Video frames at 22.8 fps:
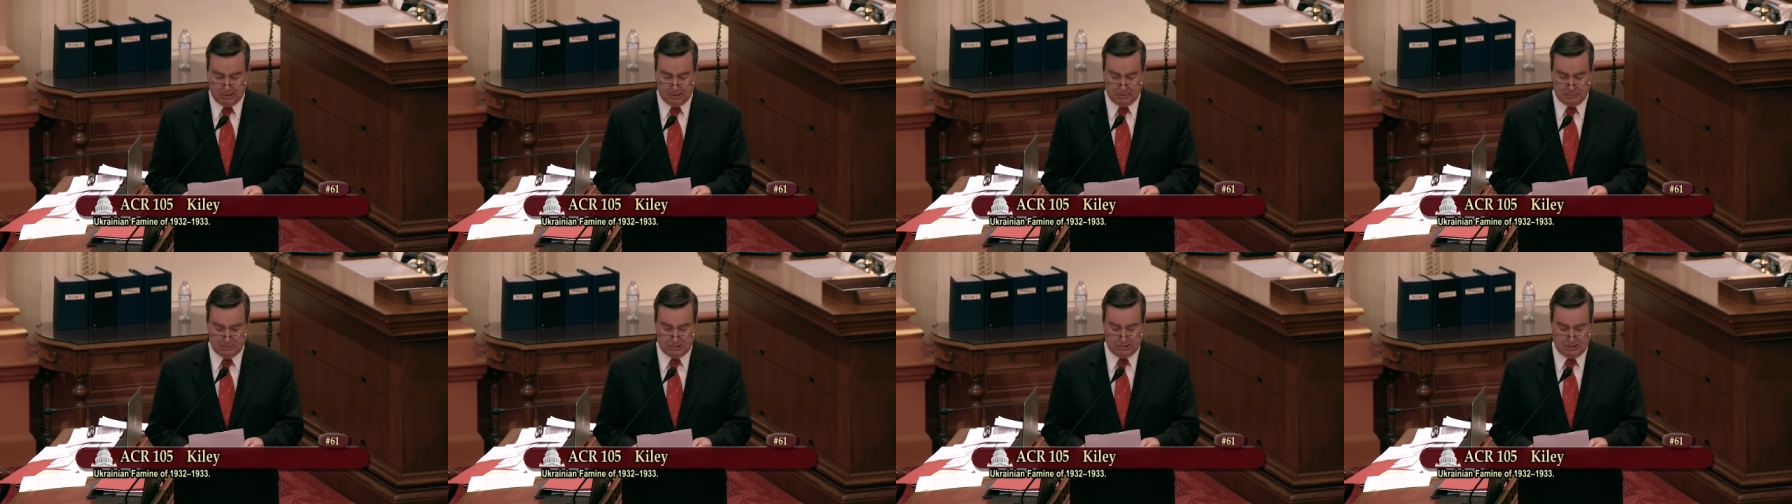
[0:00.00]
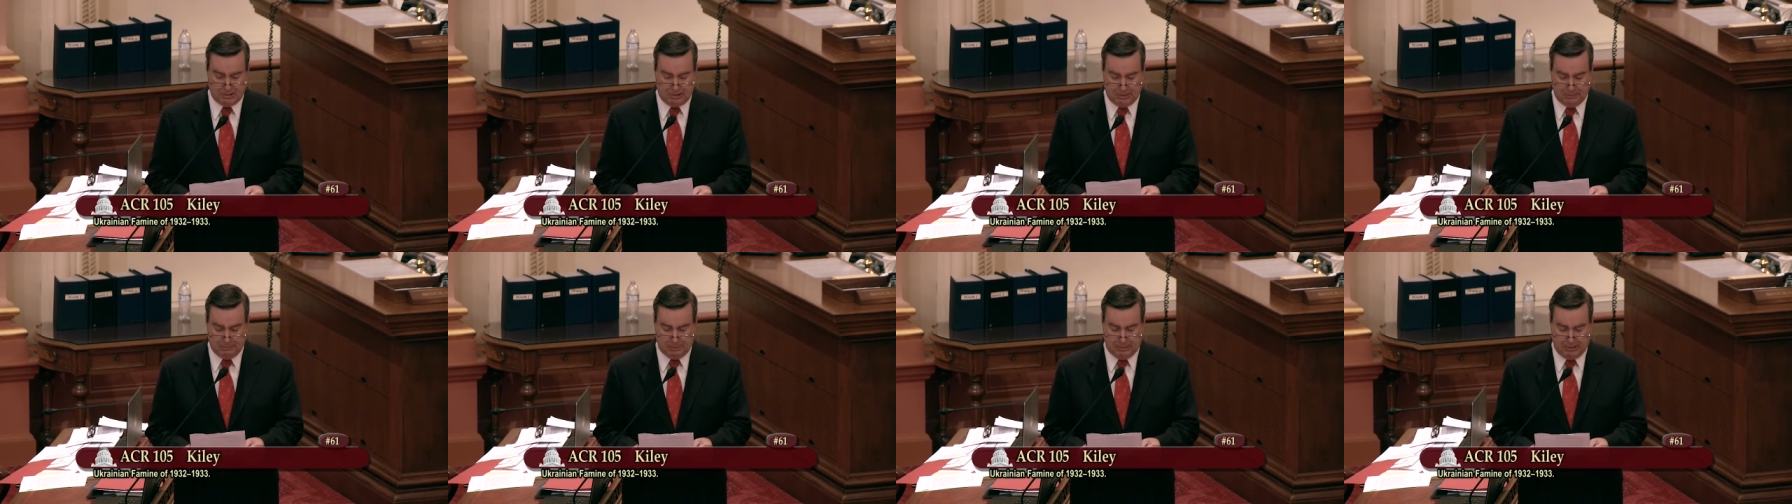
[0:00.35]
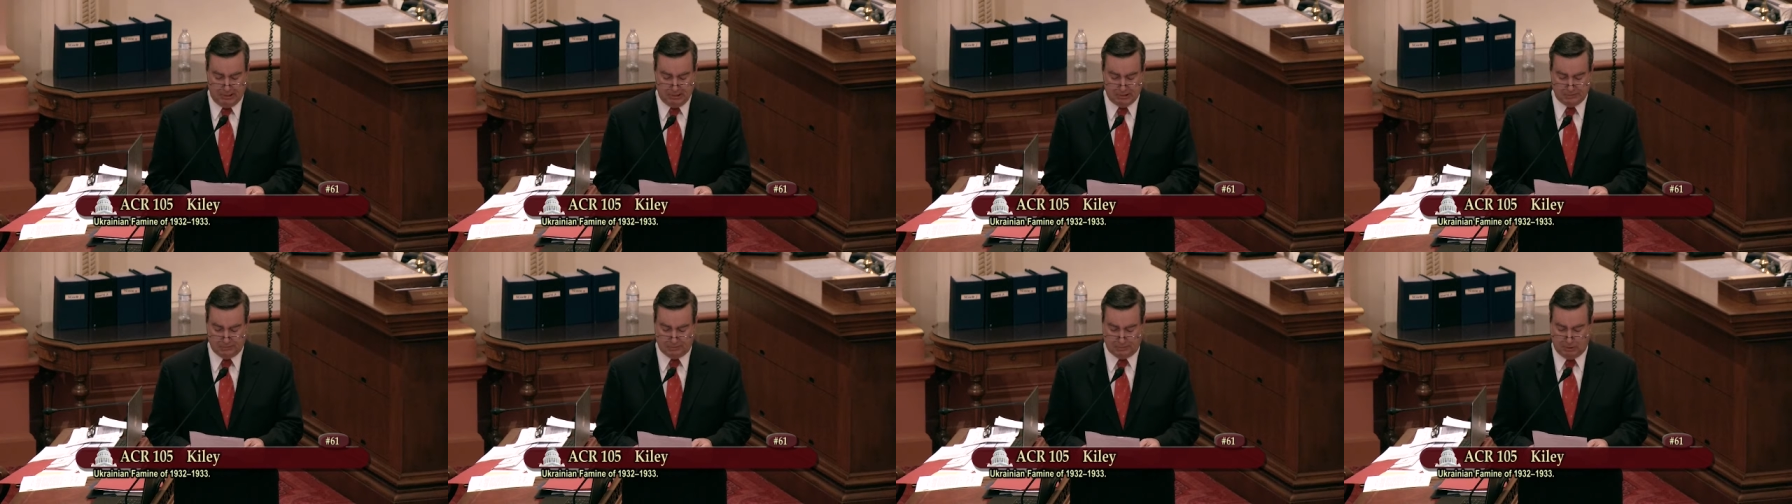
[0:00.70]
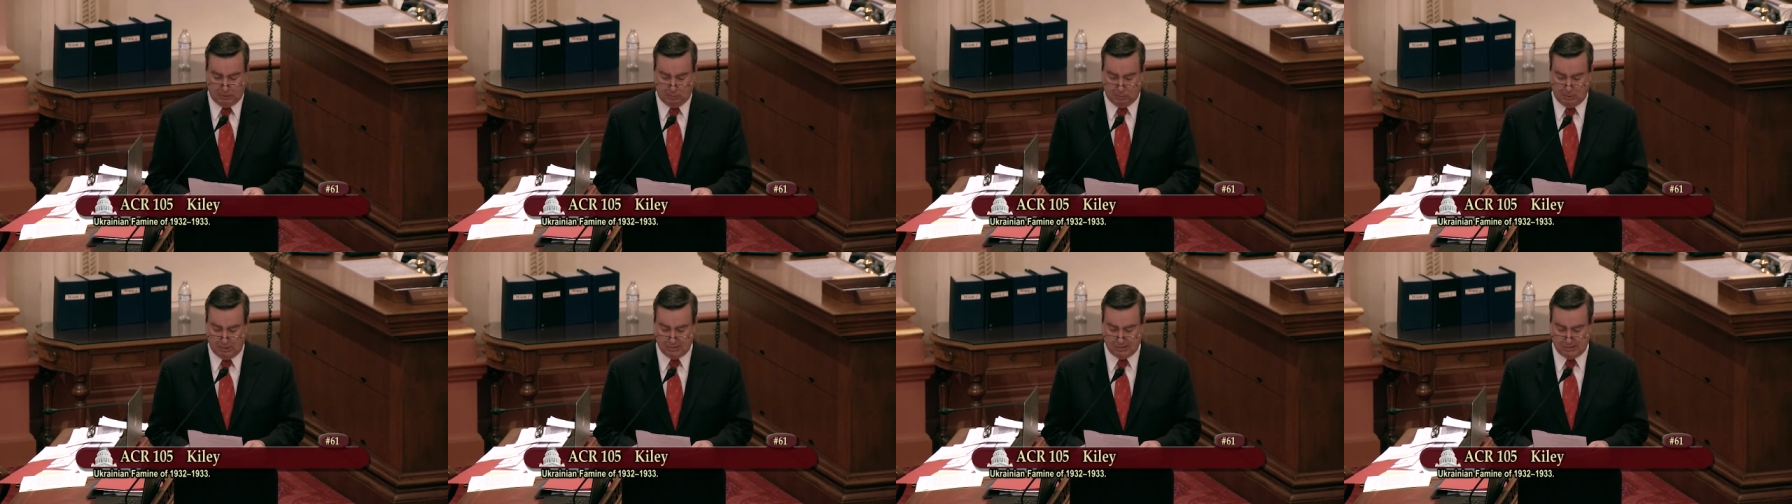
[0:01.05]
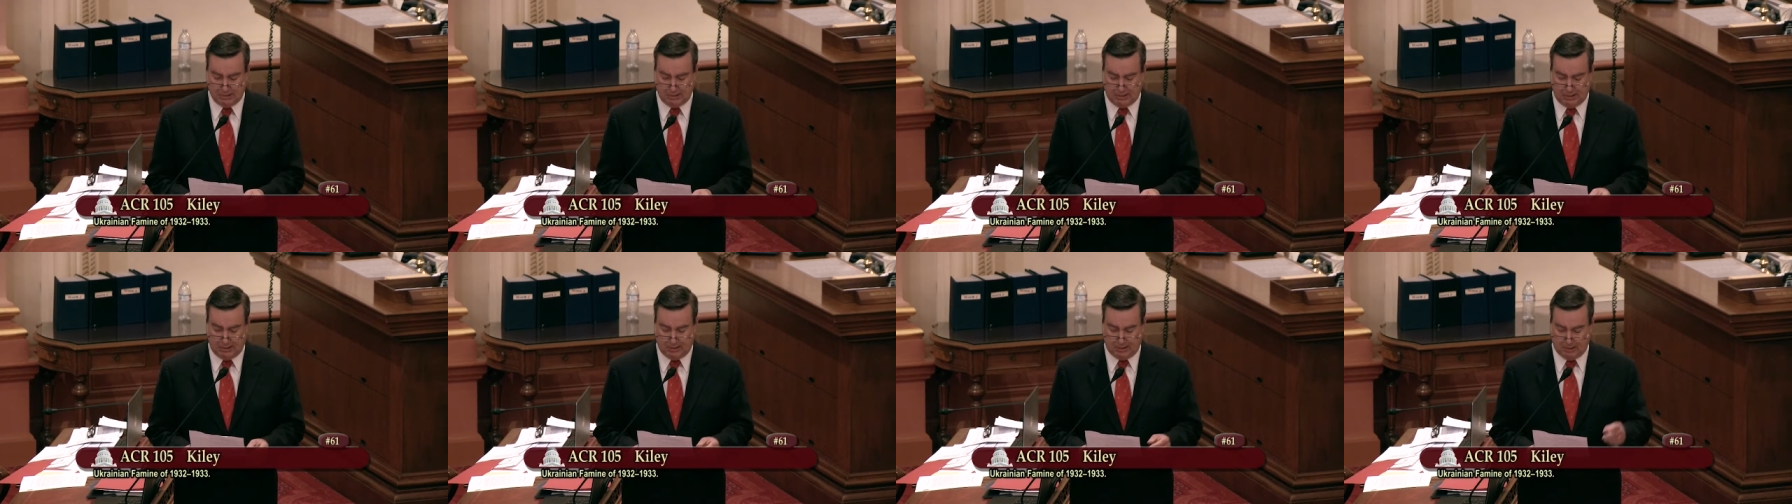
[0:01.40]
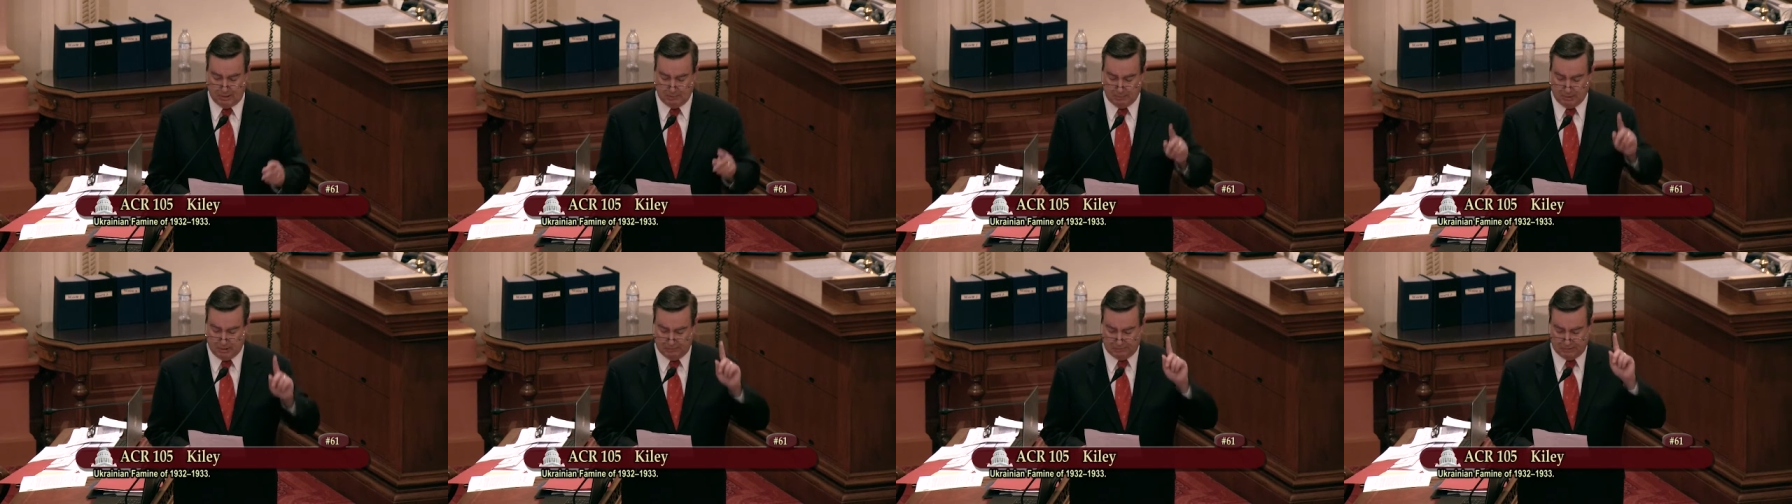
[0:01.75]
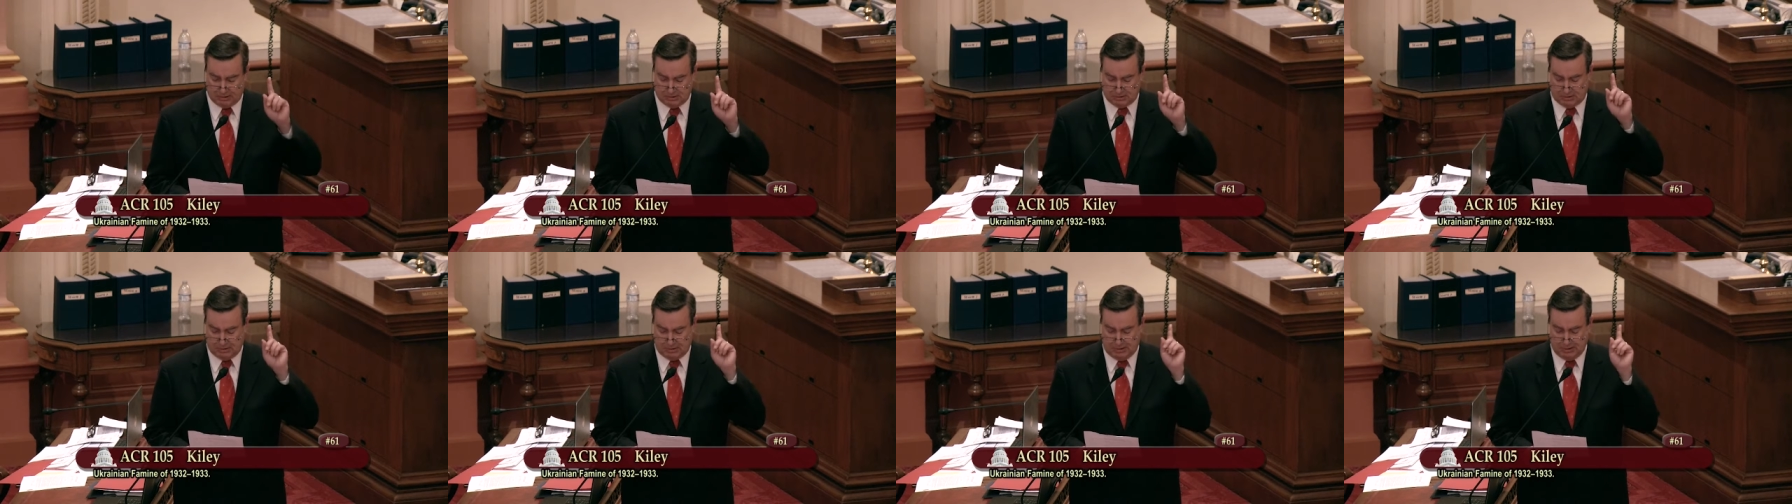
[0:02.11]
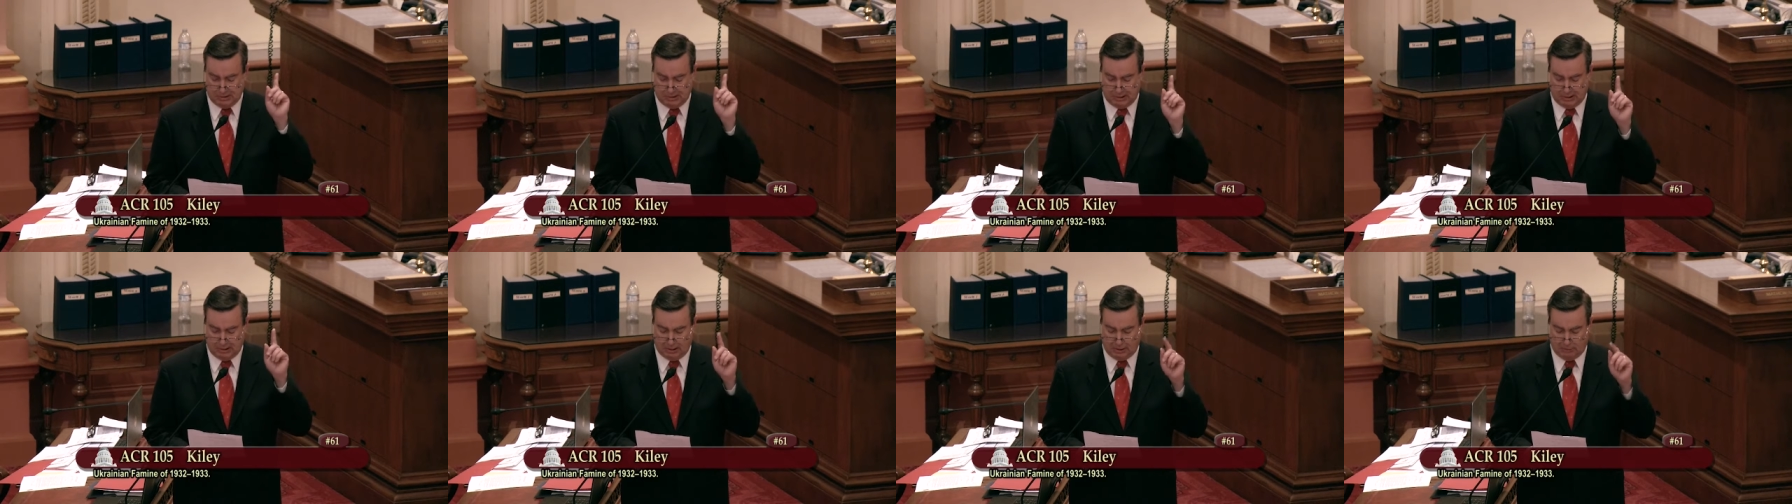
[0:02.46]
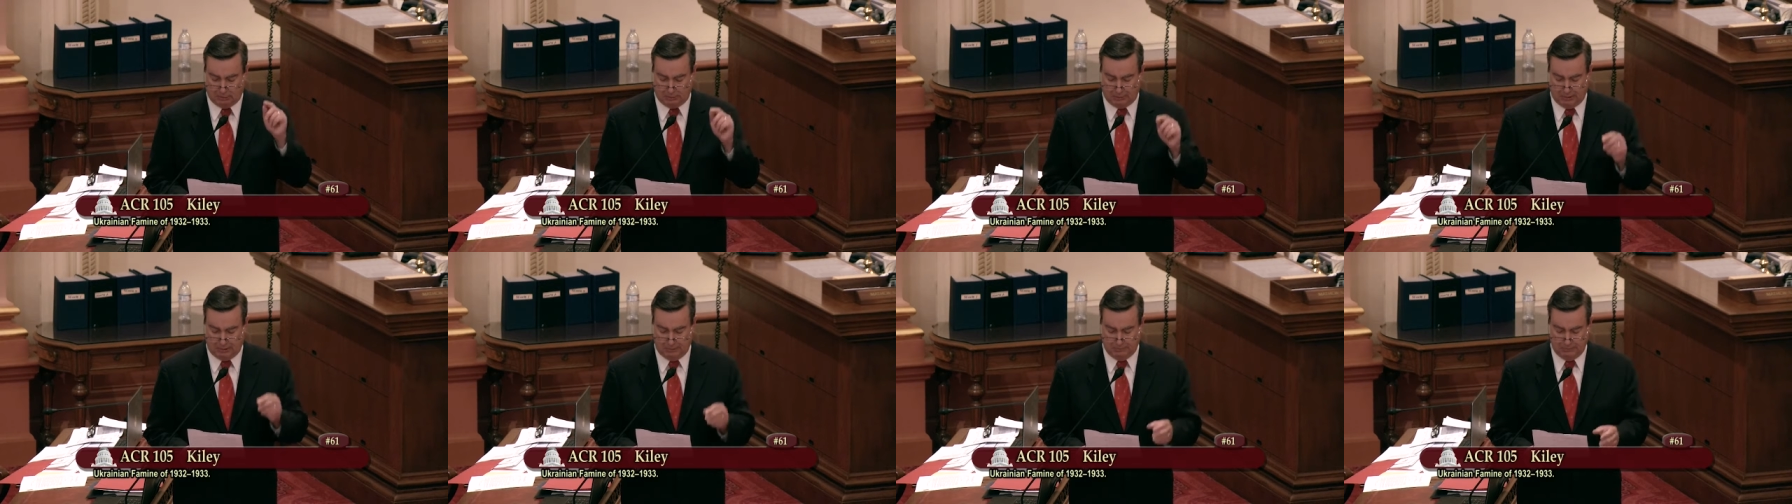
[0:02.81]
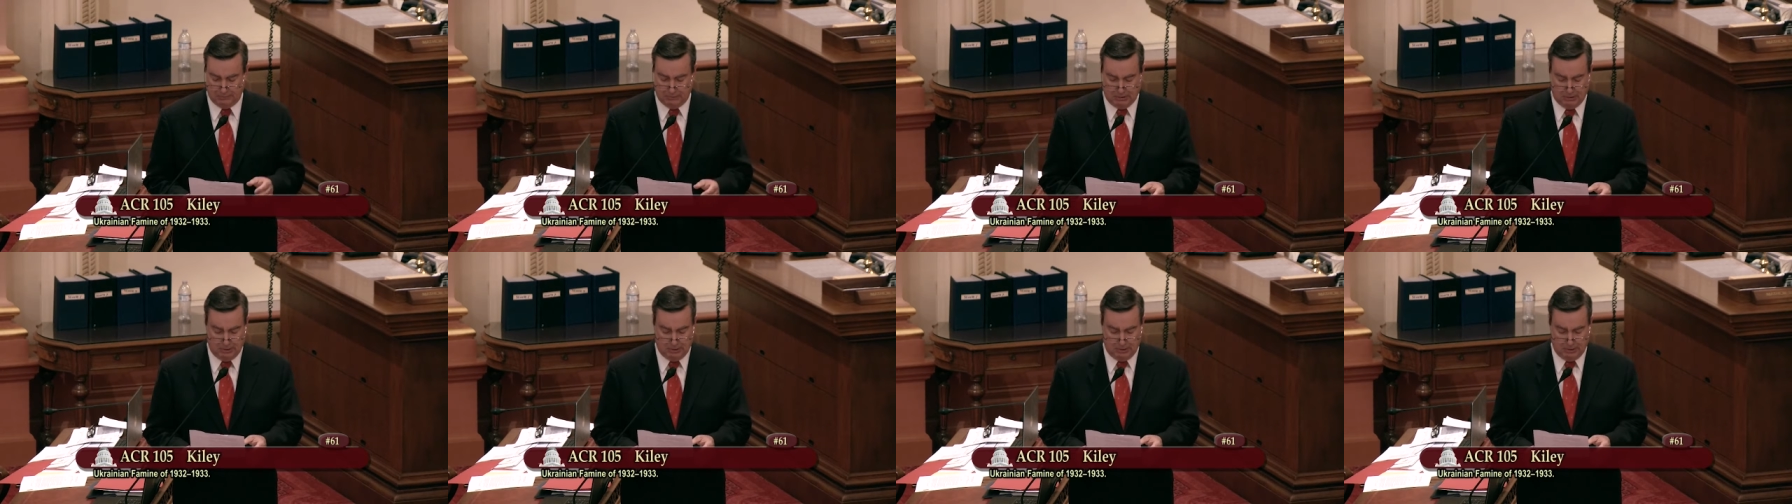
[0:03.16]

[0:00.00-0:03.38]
them sitting peacefully once again above us in the gallery,